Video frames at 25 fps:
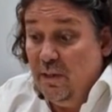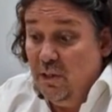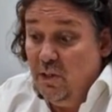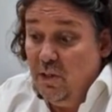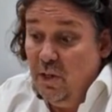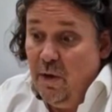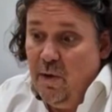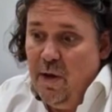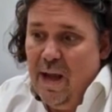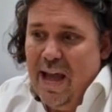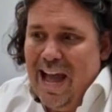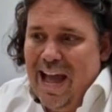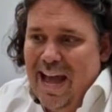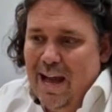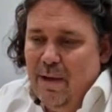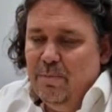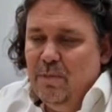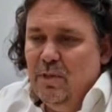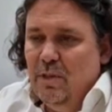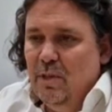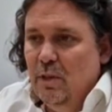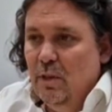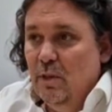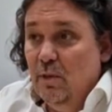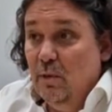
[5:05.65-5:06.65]
So
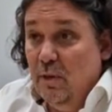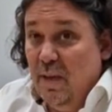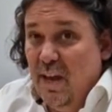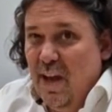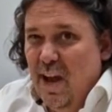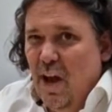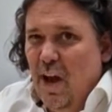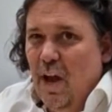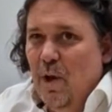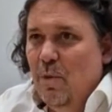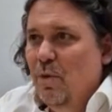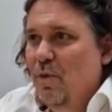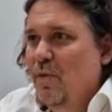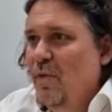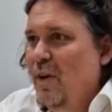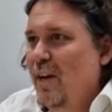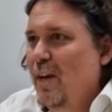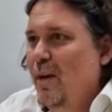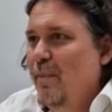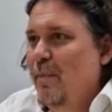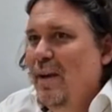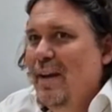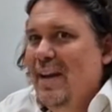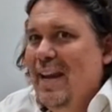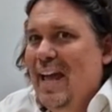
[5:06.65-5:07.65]
absolutely, I would
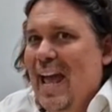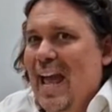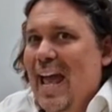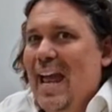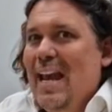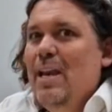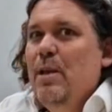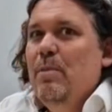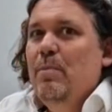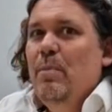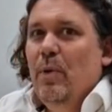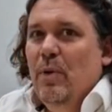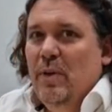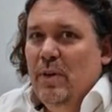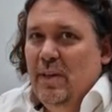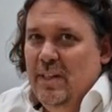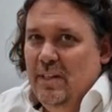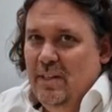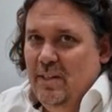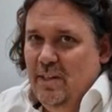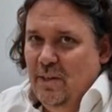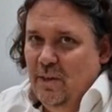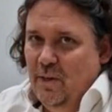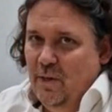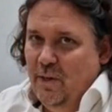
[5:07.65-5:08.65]
recommend anybody
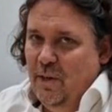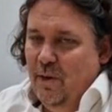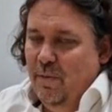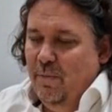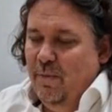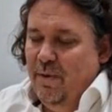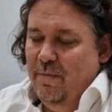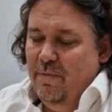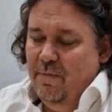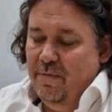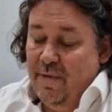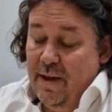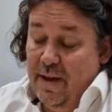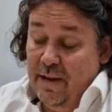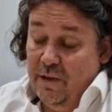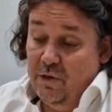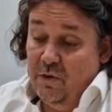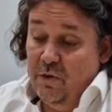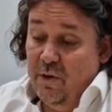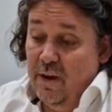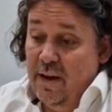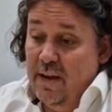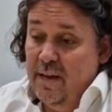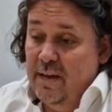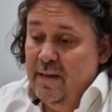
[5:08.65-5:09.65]
to look at
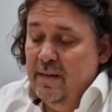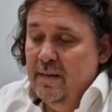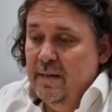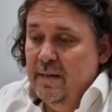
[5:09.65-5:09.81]
PrintFactory.